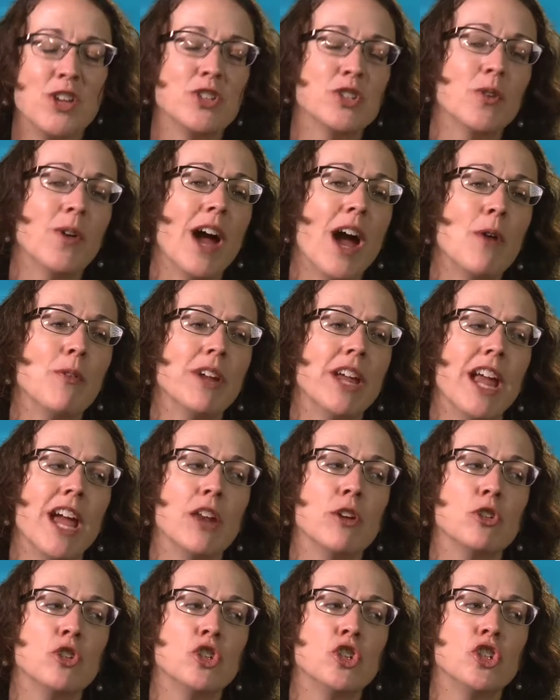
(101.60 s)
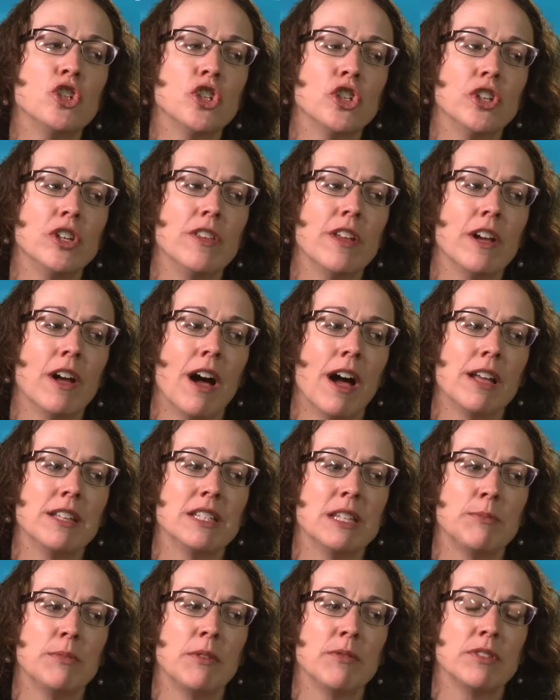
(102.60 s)
So how can or should the
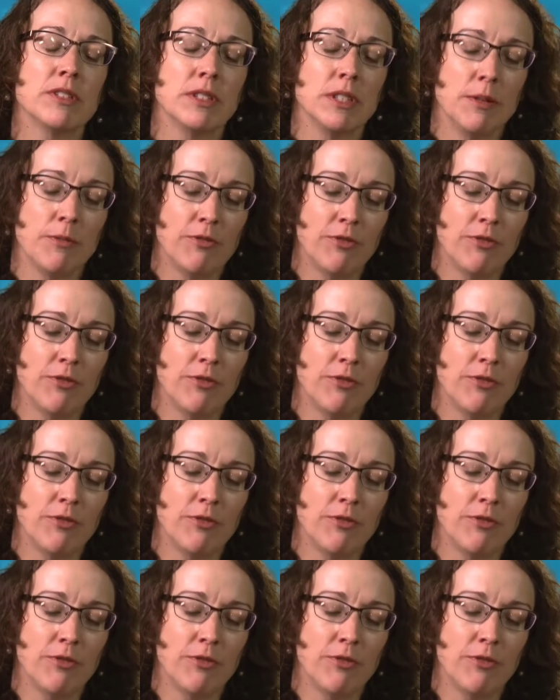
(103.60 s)
concept of slip